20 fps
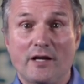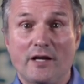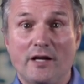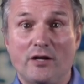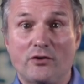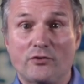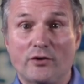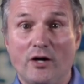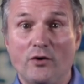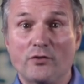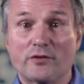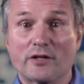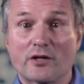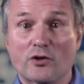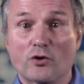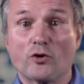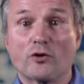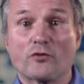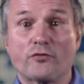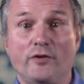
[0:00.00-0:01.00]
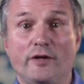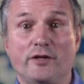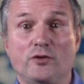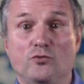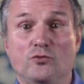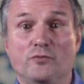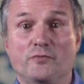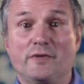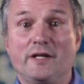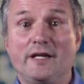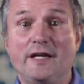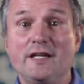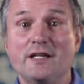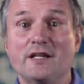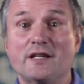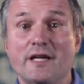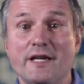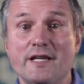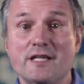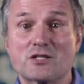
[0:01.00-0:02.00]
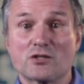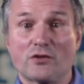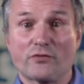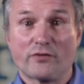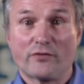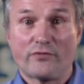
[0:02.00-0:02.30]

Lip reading: around the clock for you. In case of a